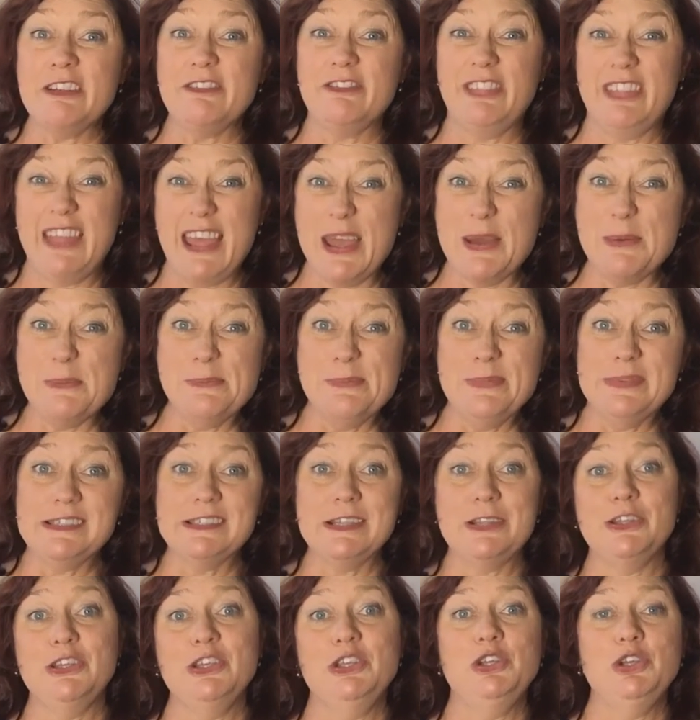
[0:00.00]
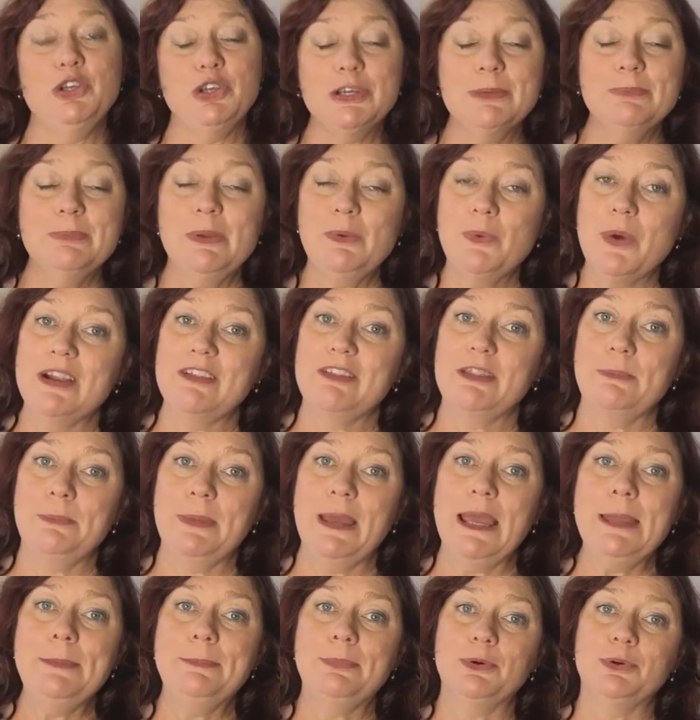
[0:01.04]
of them so that you can be one of the
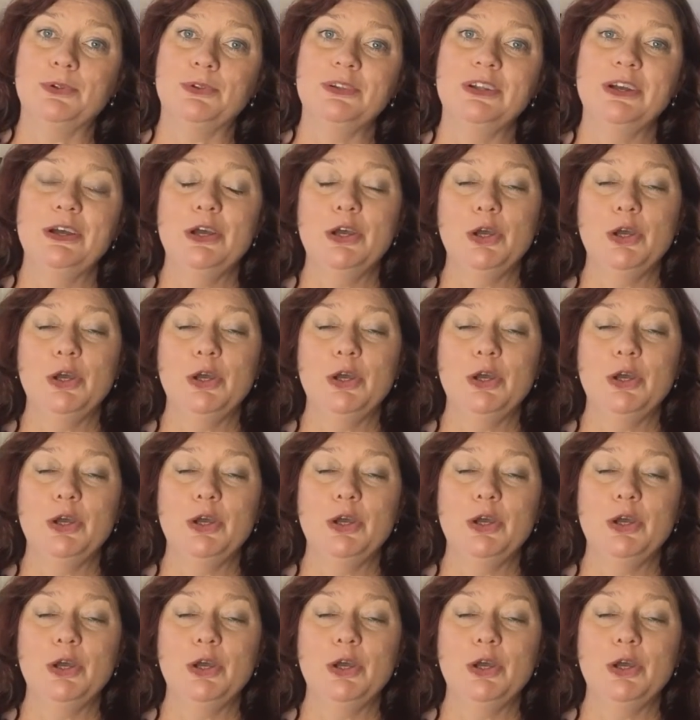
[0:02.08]
people